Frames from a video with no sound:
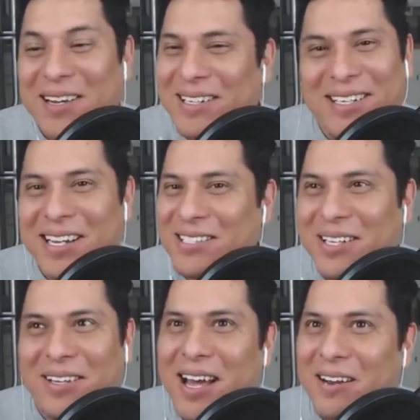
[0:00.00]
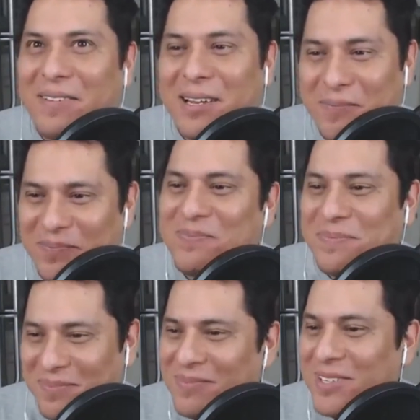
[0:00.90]
Yeah, he does a lot of like.
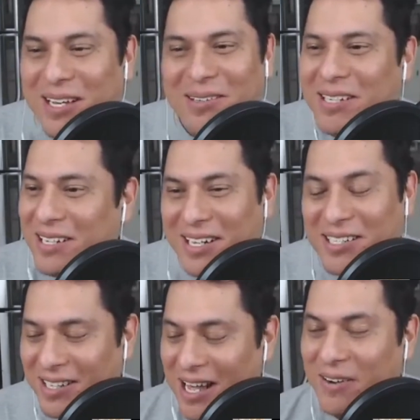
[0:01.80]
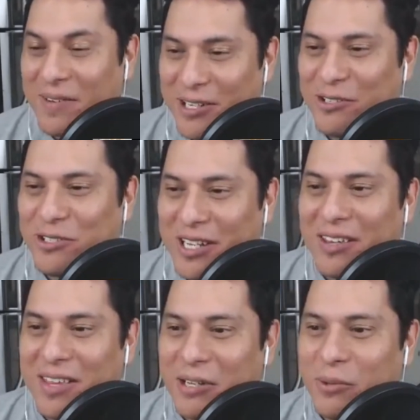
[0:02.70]
Yeah, he does a lot of
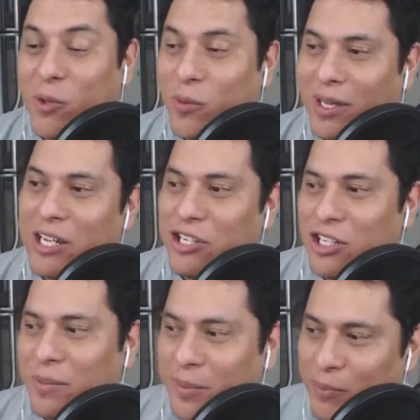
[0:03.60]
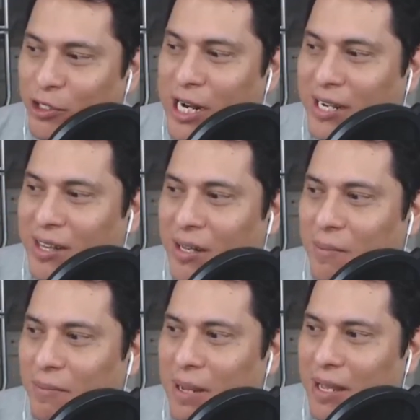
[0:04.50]
interesting things with the relationship and projecting
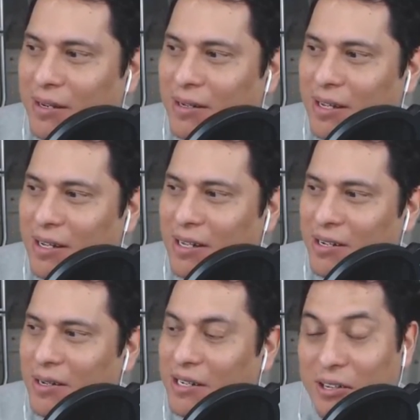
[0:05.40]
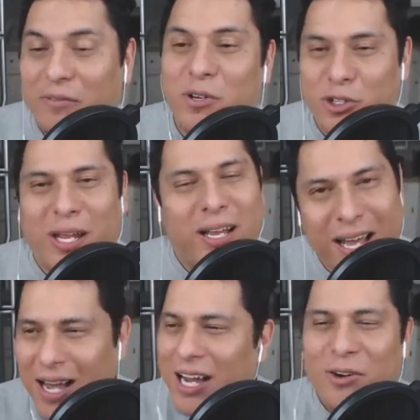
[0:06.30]
them and into the future, like
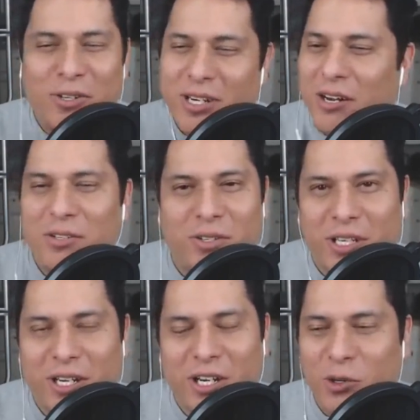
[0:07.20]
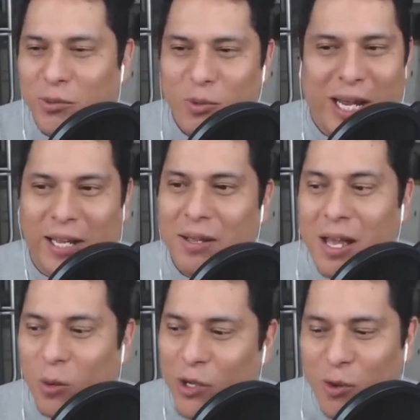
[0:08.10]
hundreds and hundreds of years, like
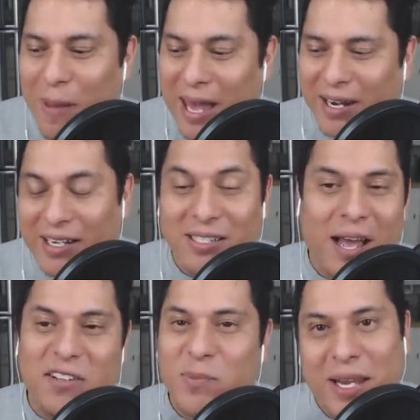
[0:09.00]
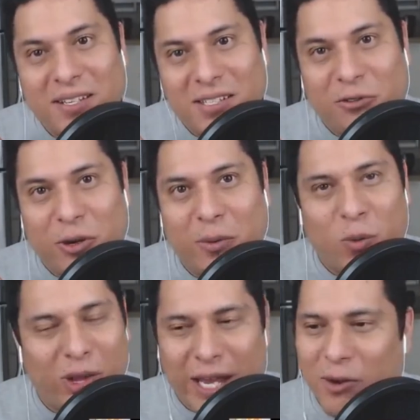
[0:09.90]
where humanity's lifespan is
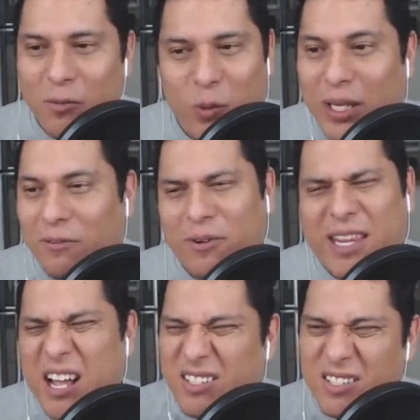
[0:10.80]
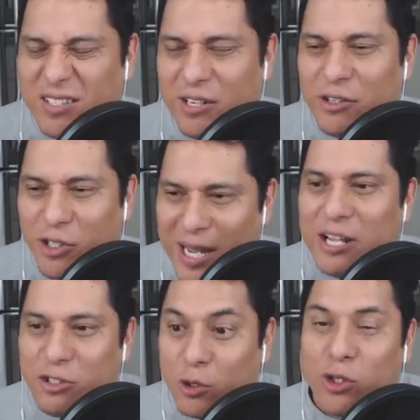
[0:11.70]
different. We're like we live for thousands of years, so
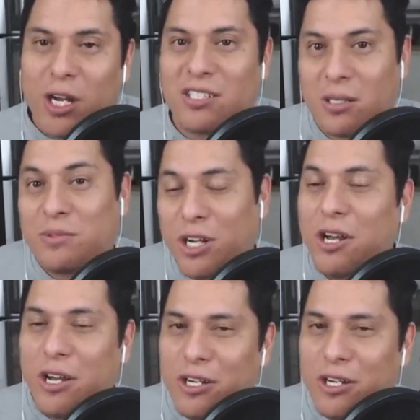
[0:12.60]
yeah, social customs